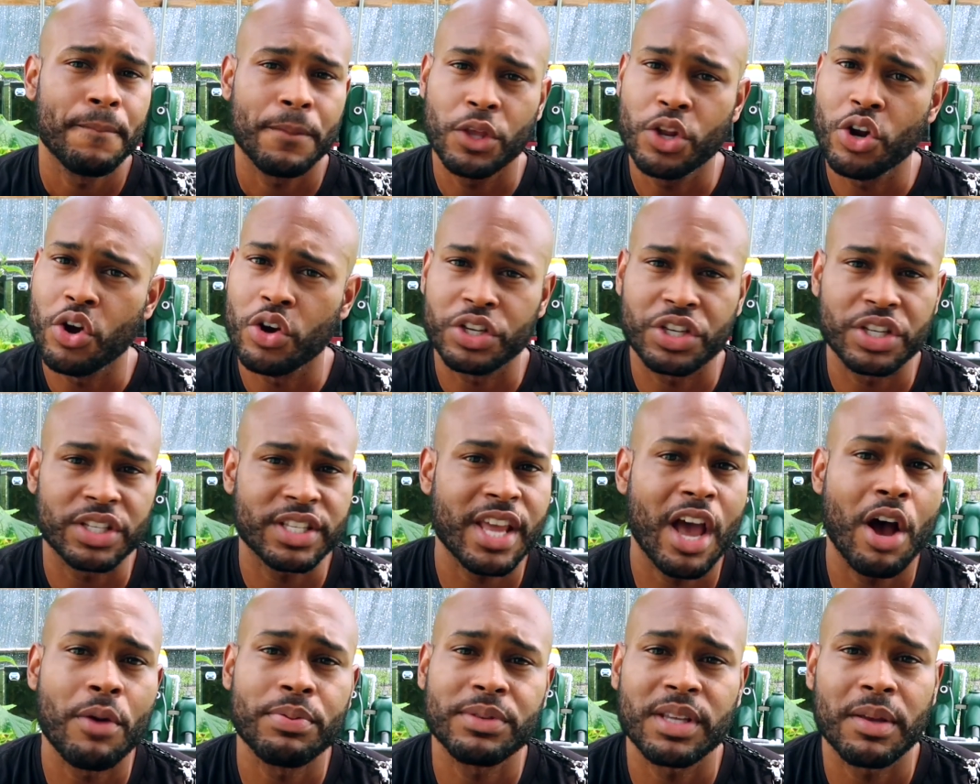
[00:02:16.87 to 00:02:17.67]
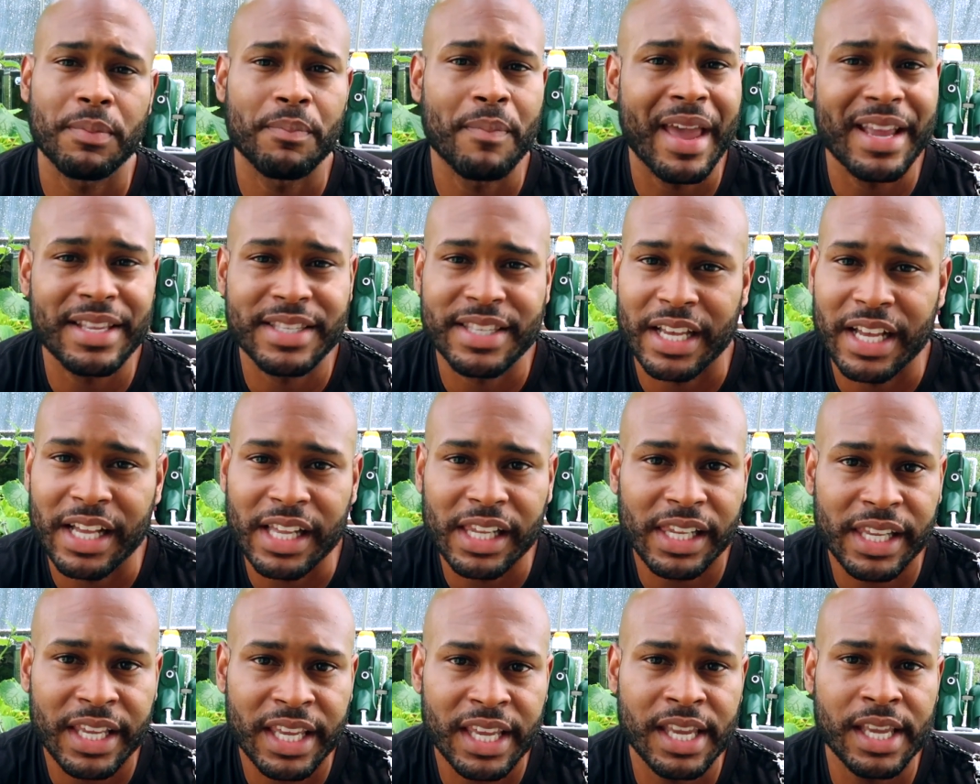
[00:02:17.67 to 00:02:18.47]
You know, it just helps, it makes it
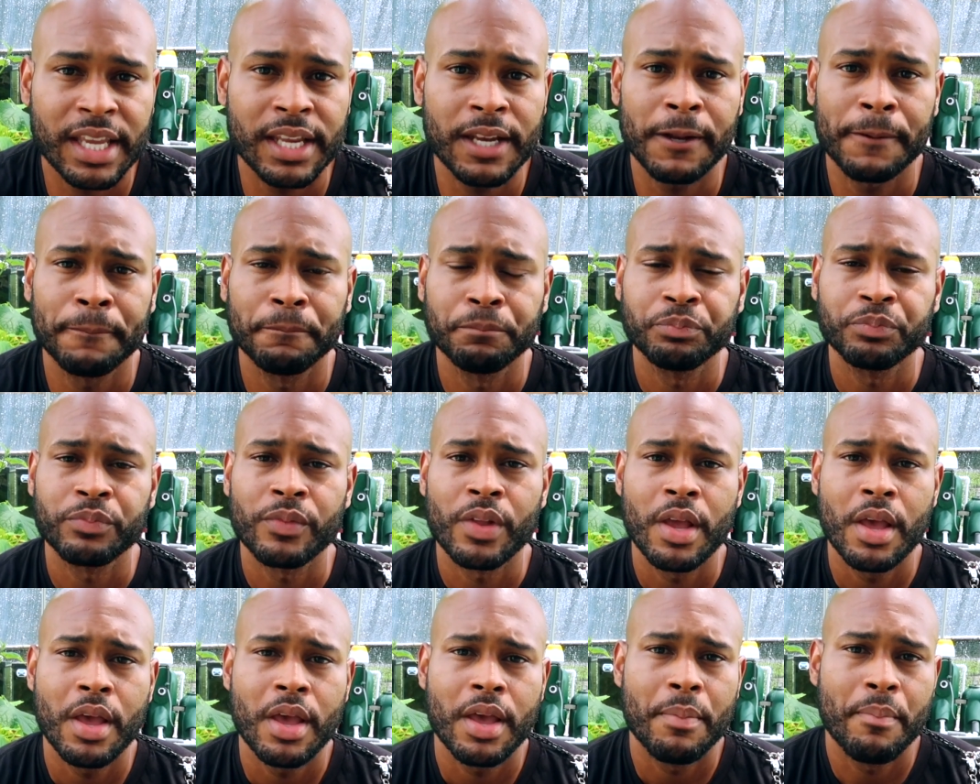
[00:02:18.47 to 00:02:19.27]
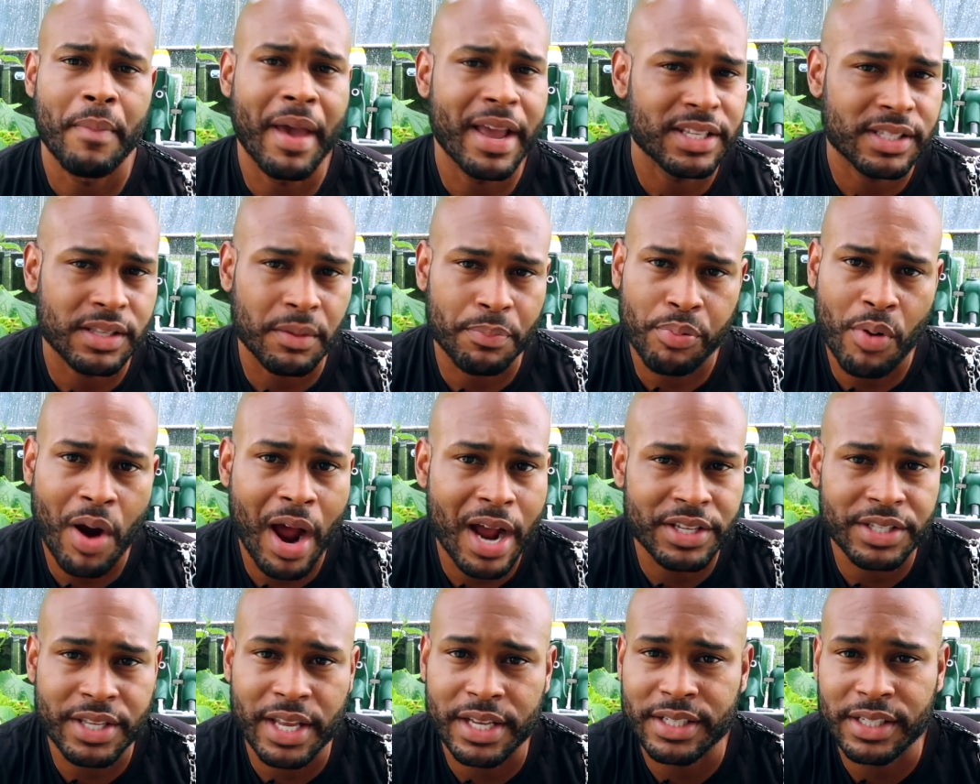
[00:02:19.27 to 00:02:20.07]
clean, makes the
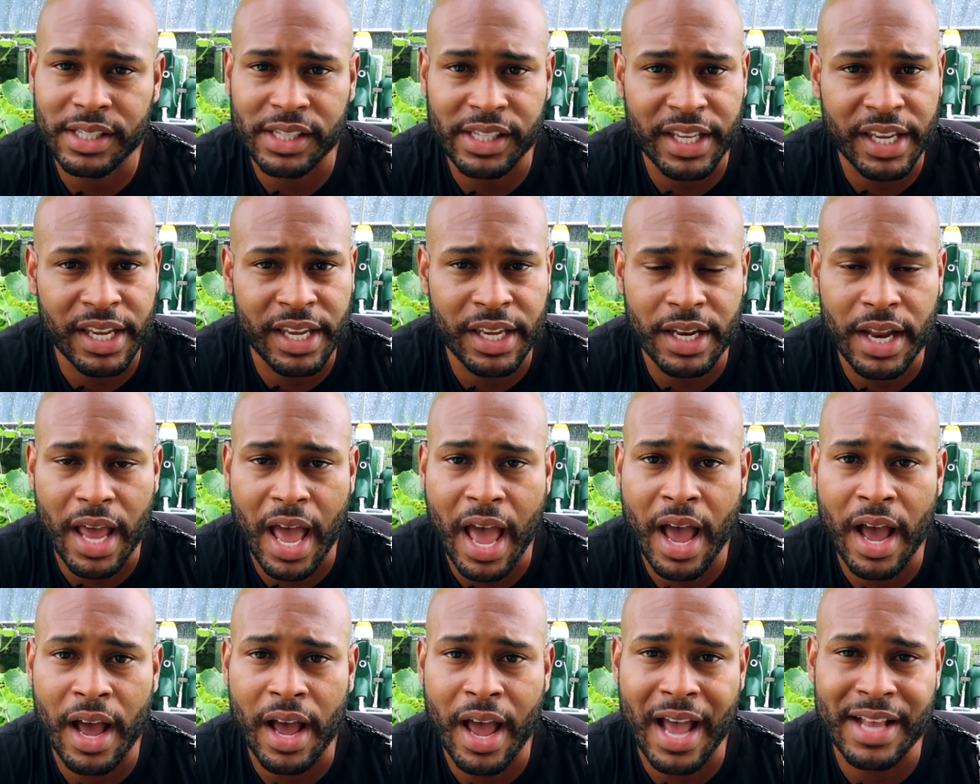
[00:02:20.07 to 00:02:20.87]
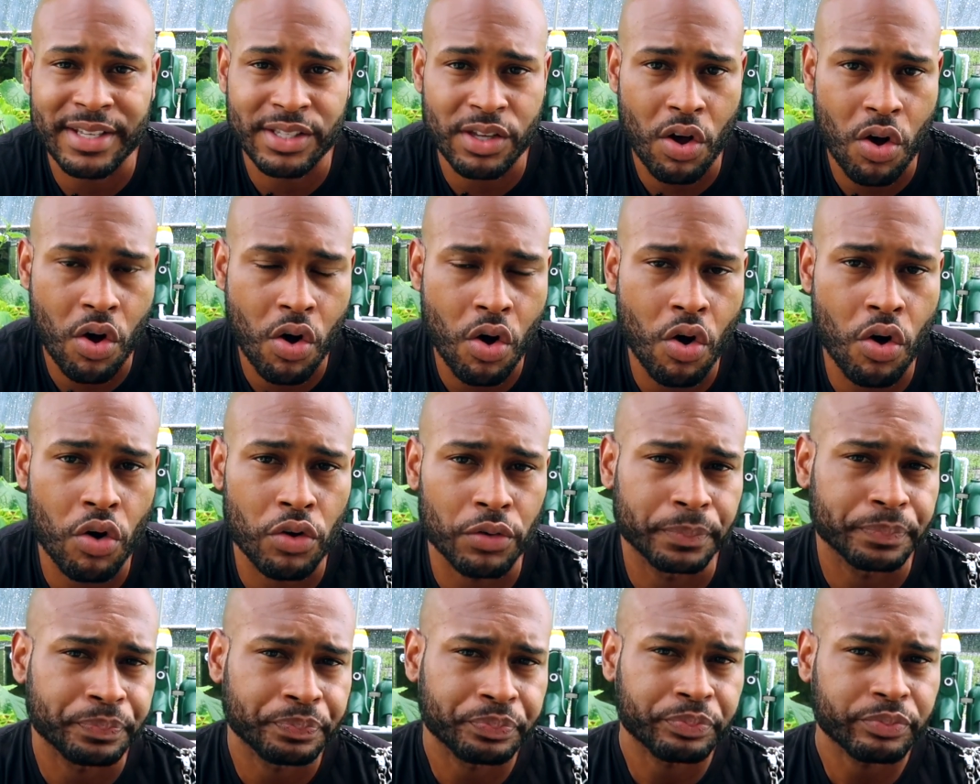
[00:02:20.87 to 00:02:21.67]
process clean as a
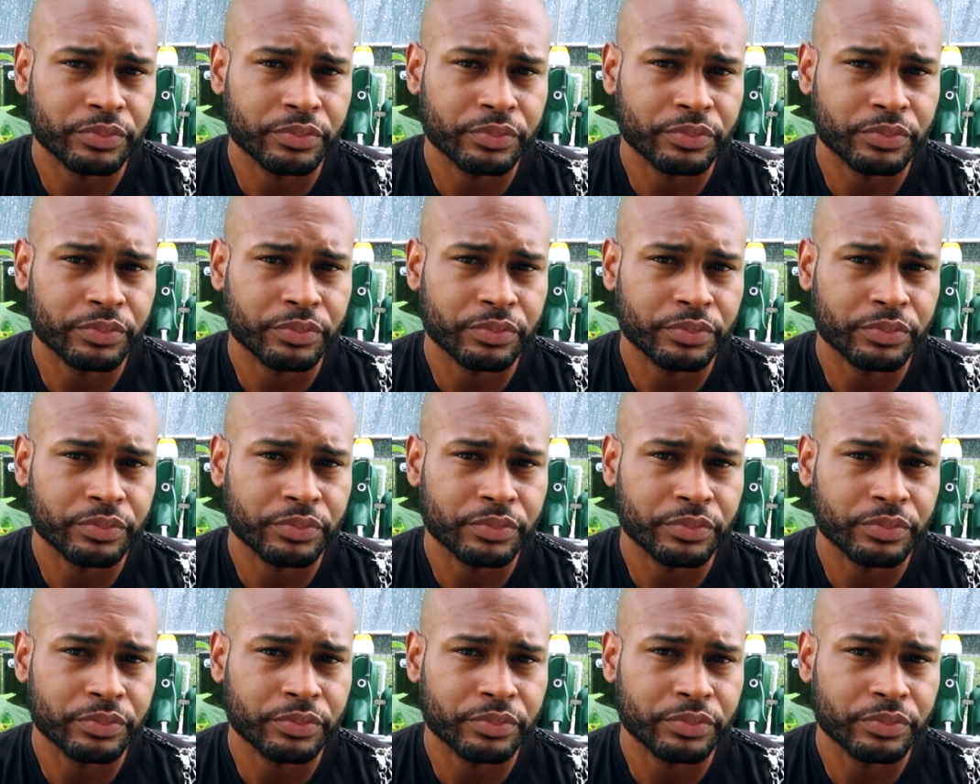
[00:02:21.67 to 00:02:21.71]
whole.